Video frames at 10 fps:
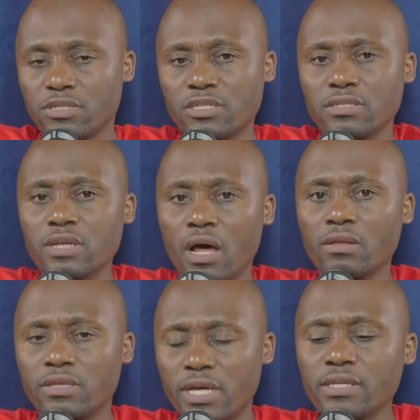this is
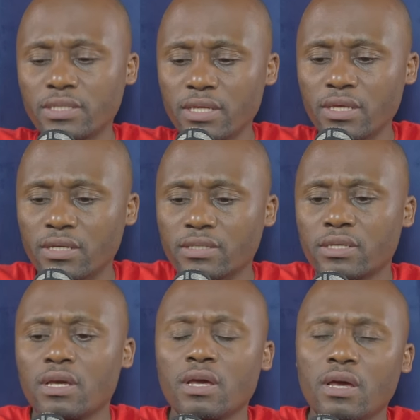how they see
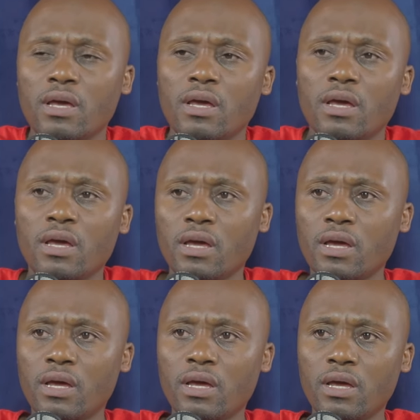things.
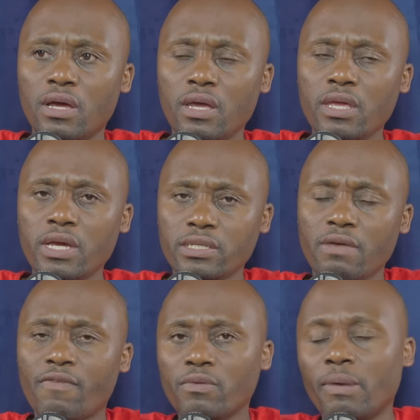
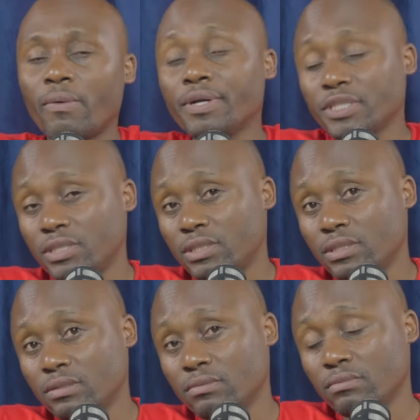Yes, I've got my
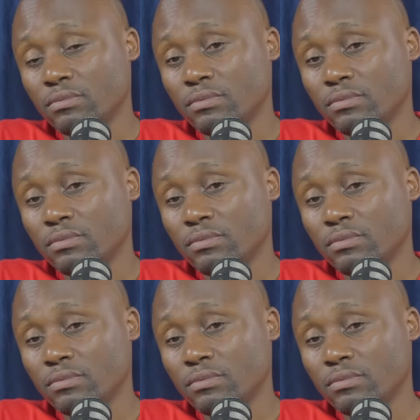questions,